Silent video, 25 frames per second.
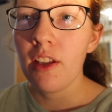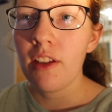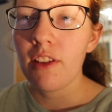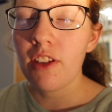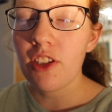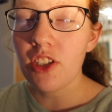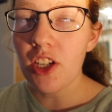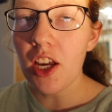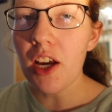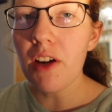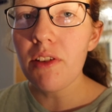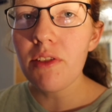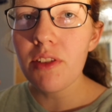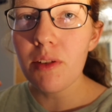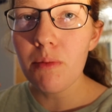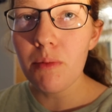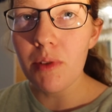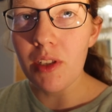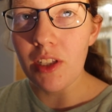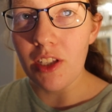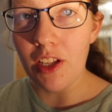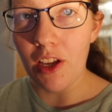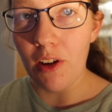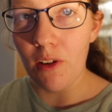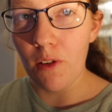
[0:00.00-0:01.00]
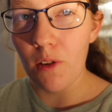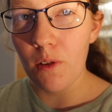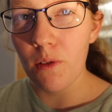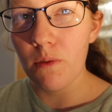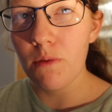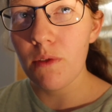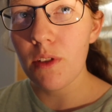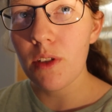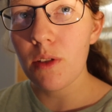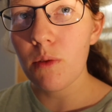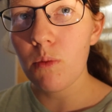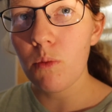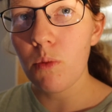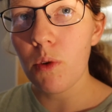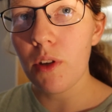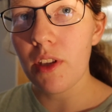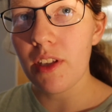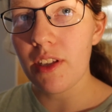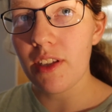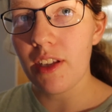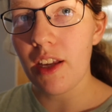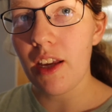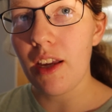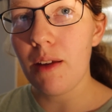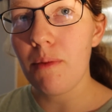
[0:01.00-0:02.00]
The tiles themselves were the
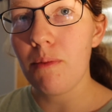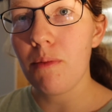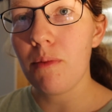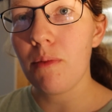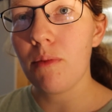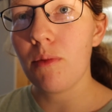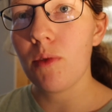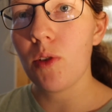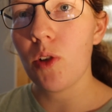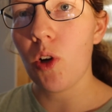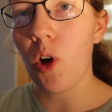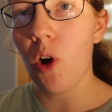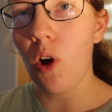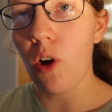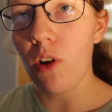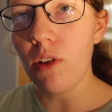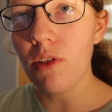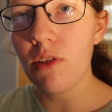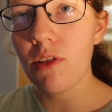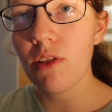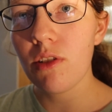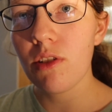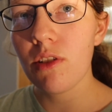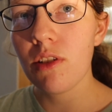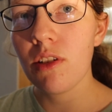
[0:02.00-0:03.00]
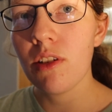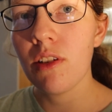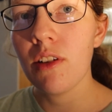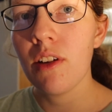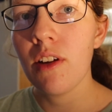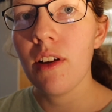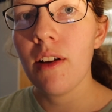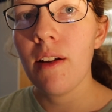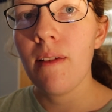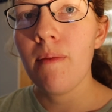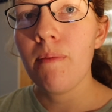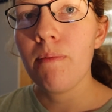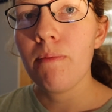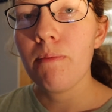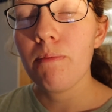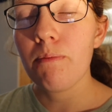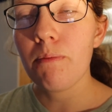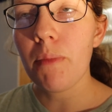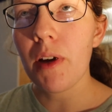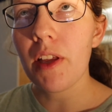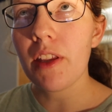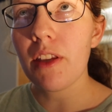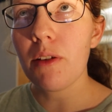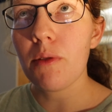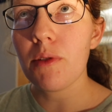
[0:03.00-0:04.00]
same cost,
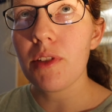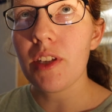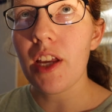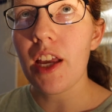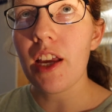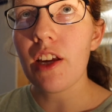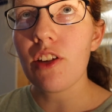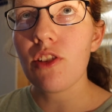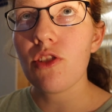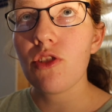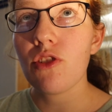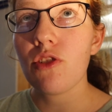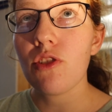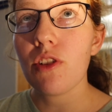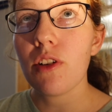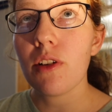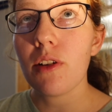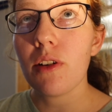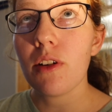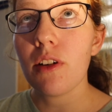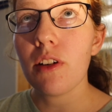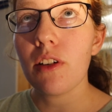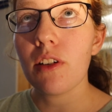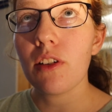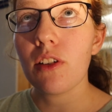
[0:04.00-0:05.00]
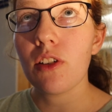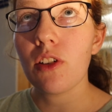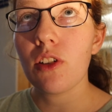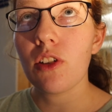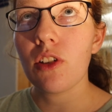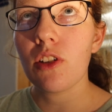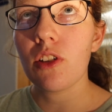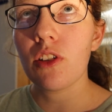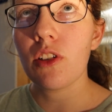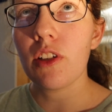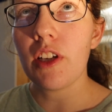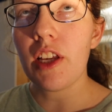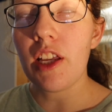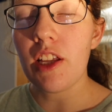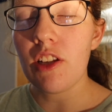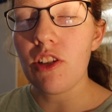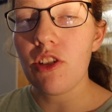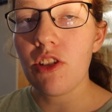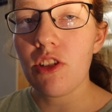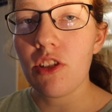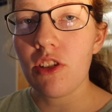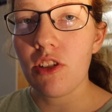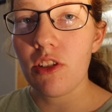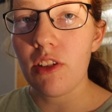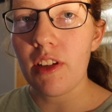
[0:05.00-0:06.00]
but there was extra
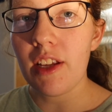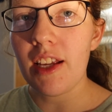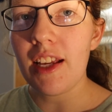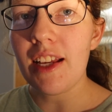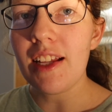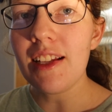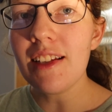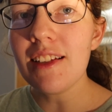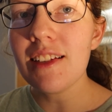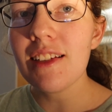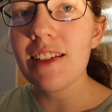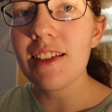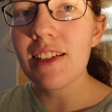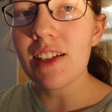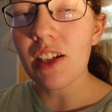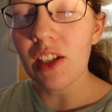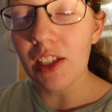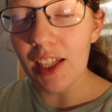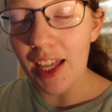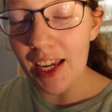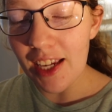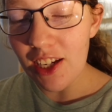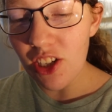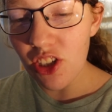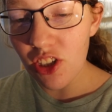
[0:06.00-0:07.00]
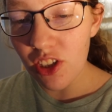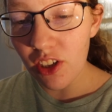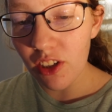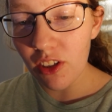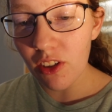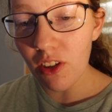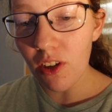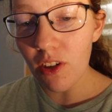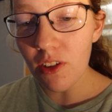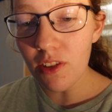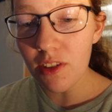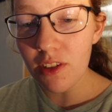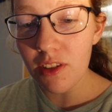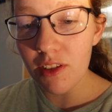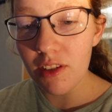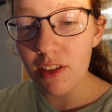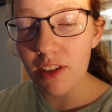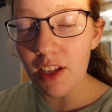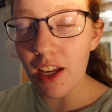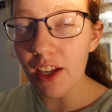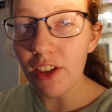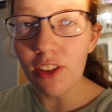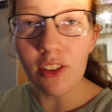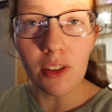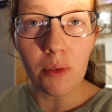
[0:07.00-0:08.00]
installation costs.
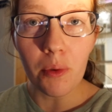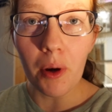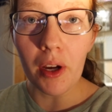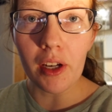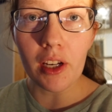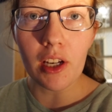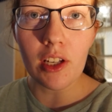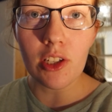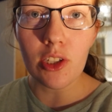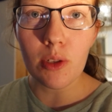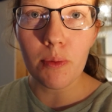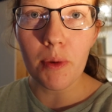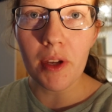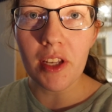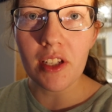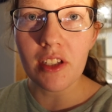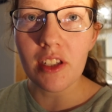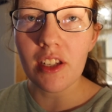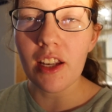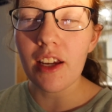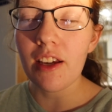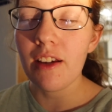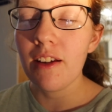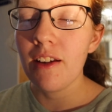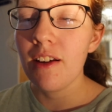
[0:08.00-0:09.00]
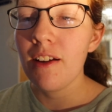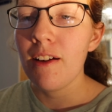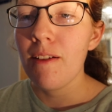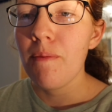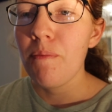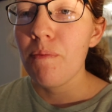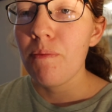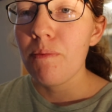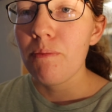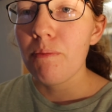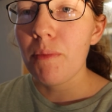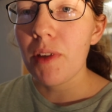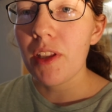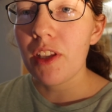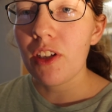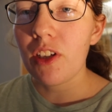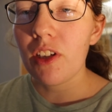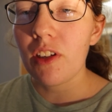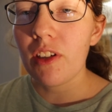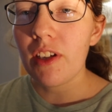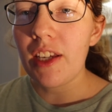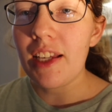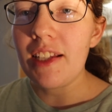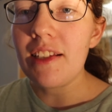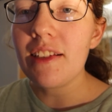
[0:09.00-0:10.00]
I don't know why I can't speak today, but the
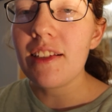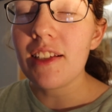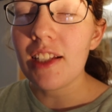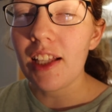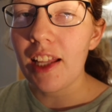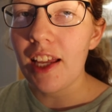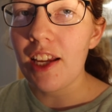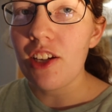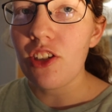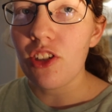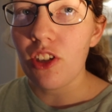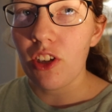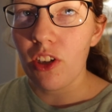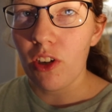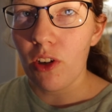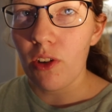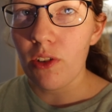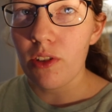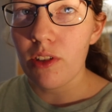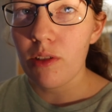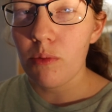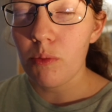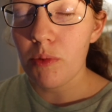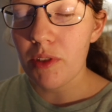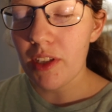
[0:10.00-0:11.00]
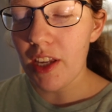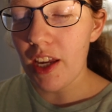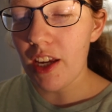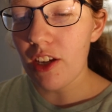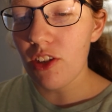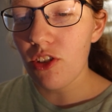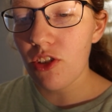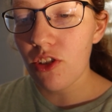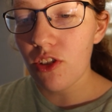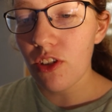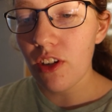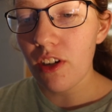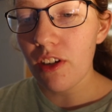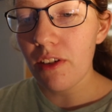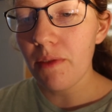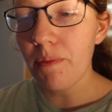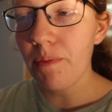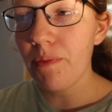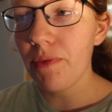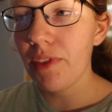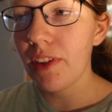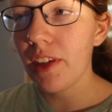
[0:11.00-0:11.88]
installation cost was extra.